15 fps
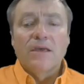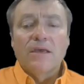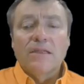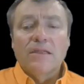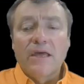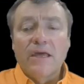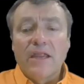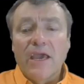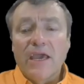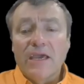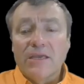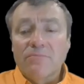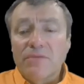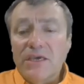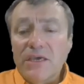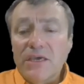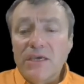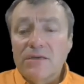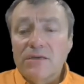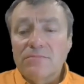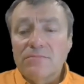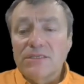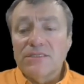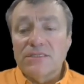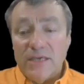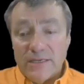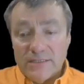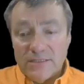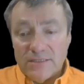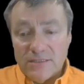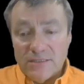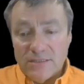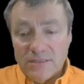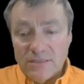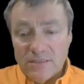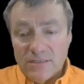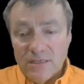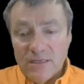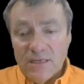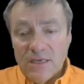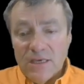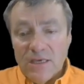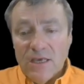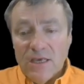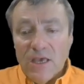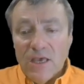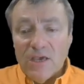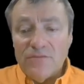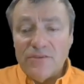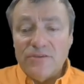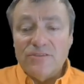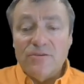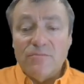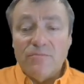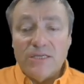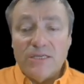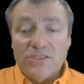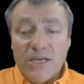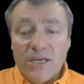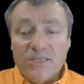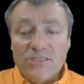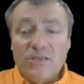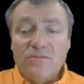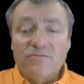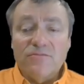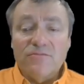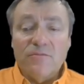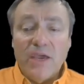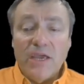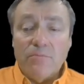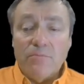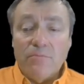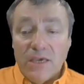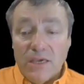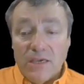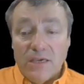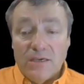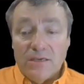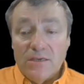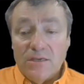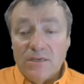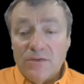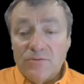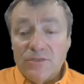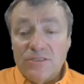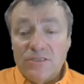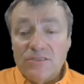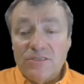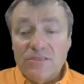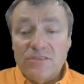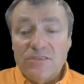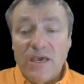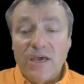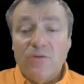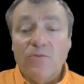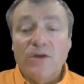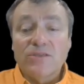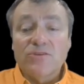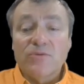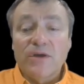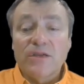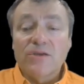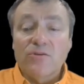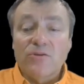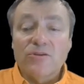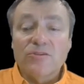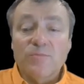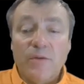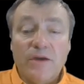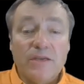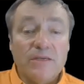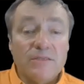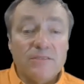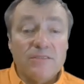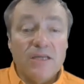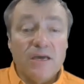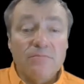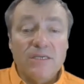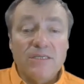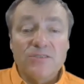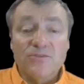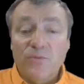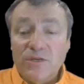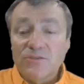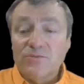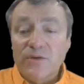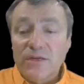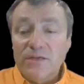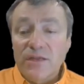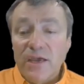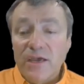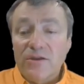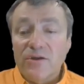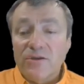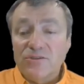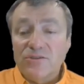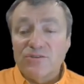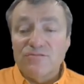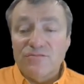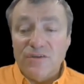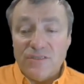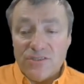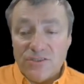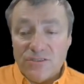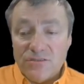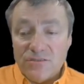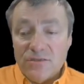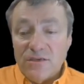Let A and B be sets. If there's a bijection from A to B, which is to say a one-to-one correspondence, that means one-to-one and onto function,